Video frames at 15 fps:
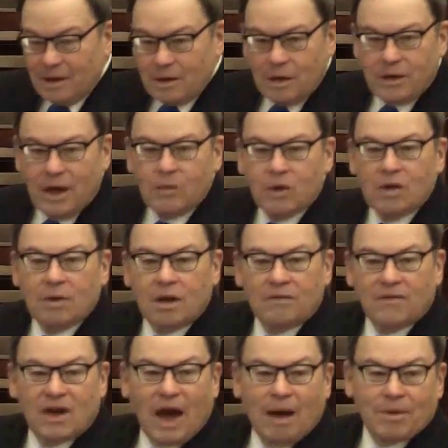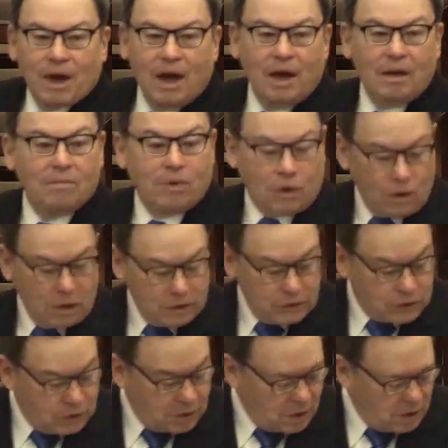Now, that would have been a phenomenon
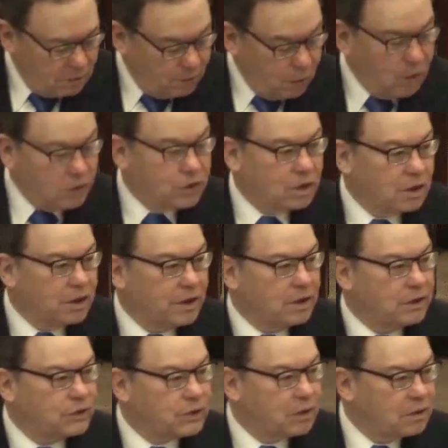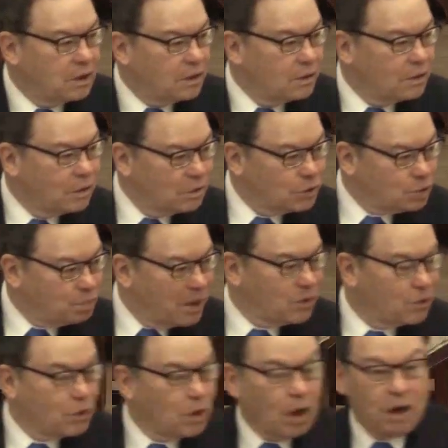because, unfortunately, ladies, in those
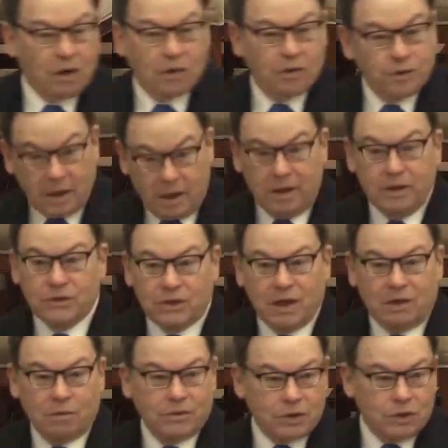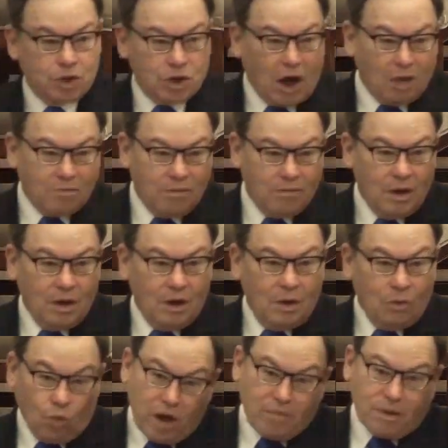patriarchal days, that was a job of
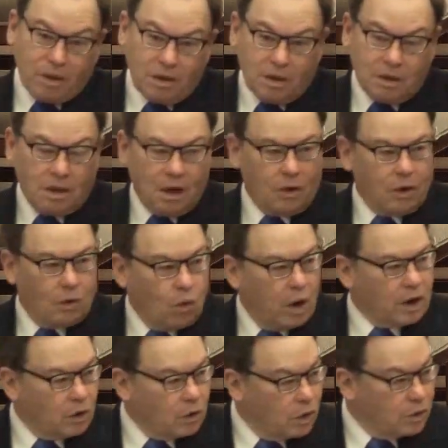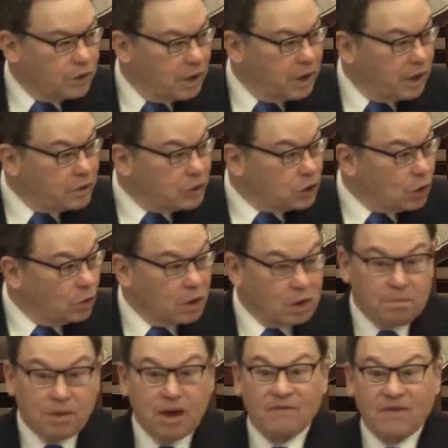women to carry water on their head, so it would
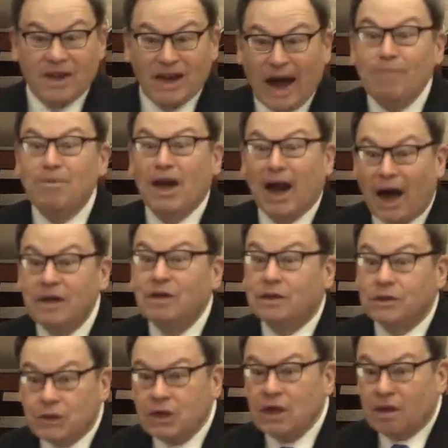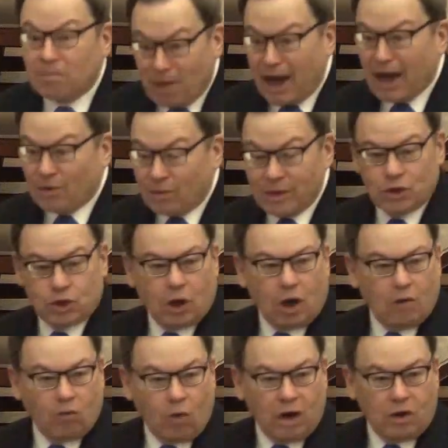have been a phenomenon to see a man with a jar
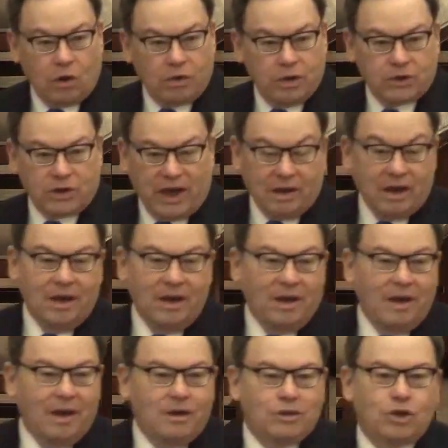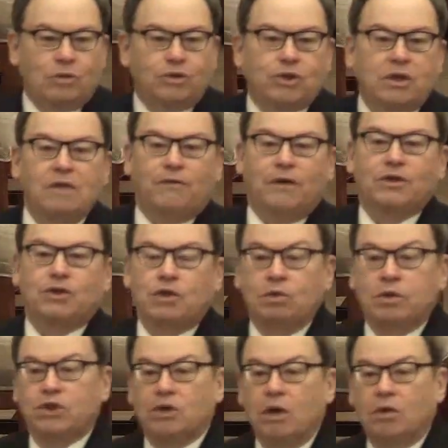of water on his head. Josephus, who
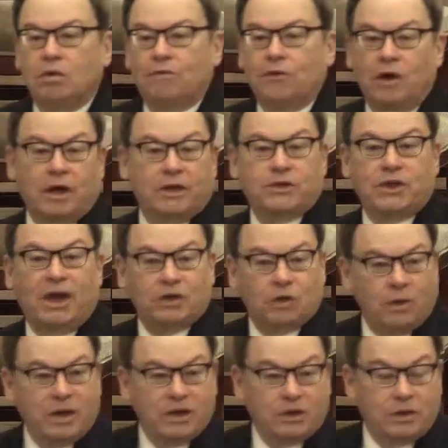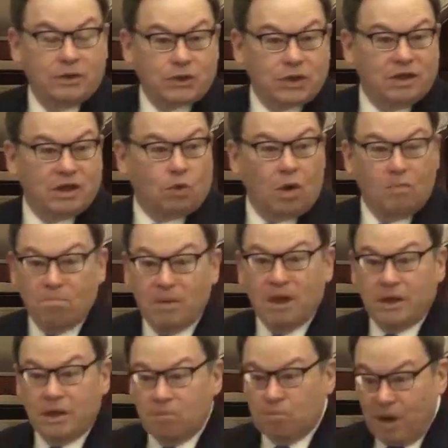was known for exaggeration, said there were 1
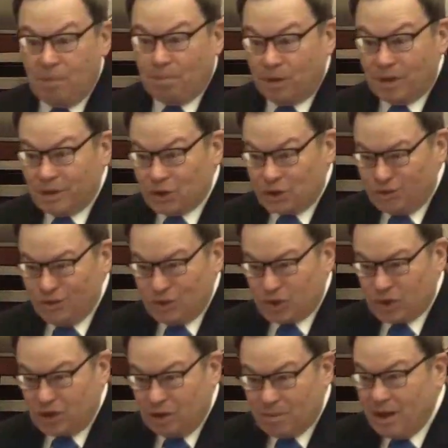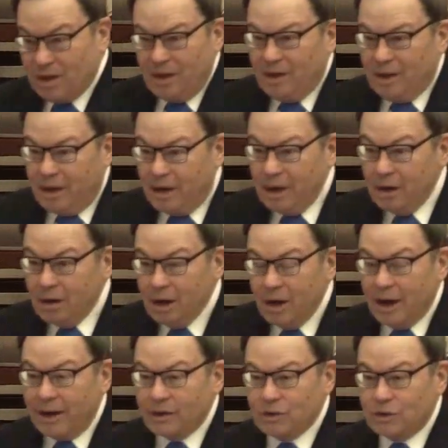million people in Jerusalem. Here,
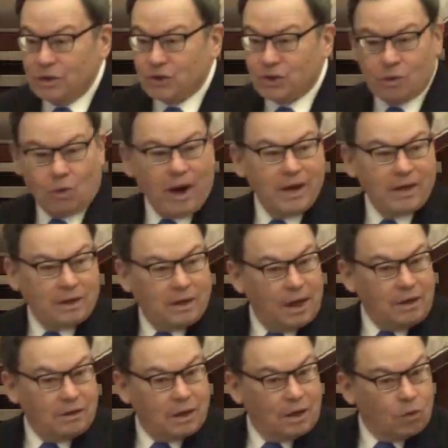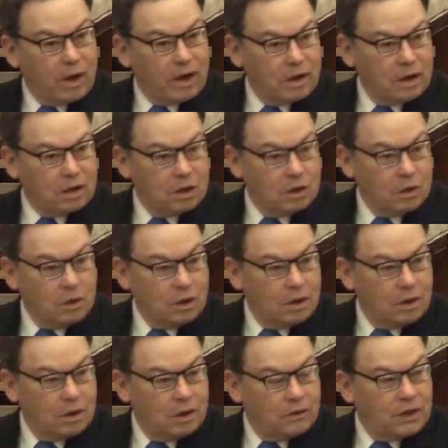at just the right gate, they run into
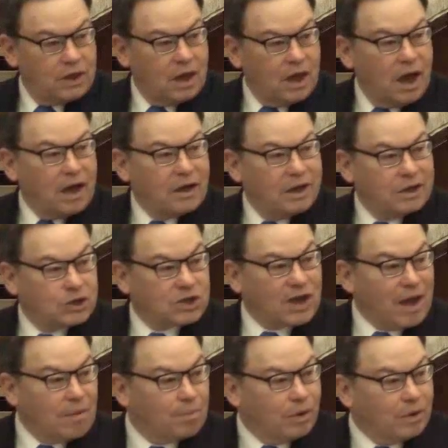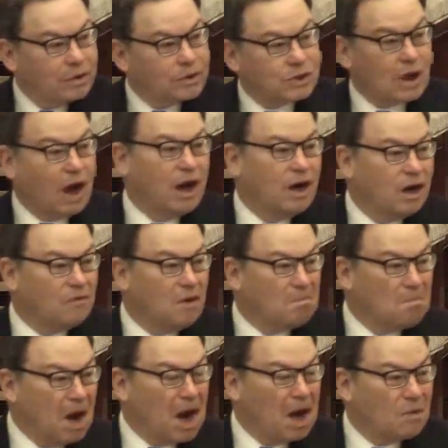the unexampled sight of a
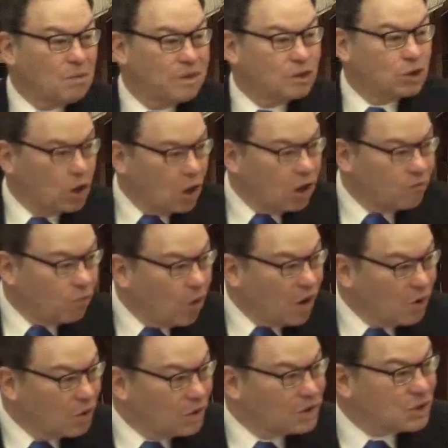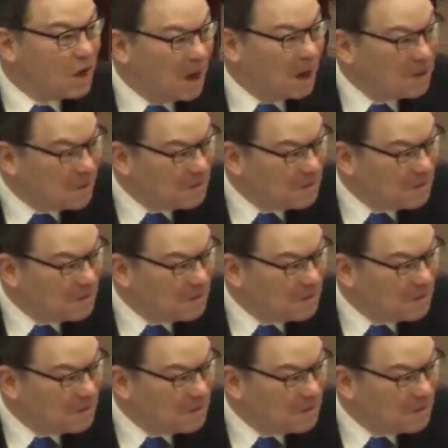man with a jar of water on his head.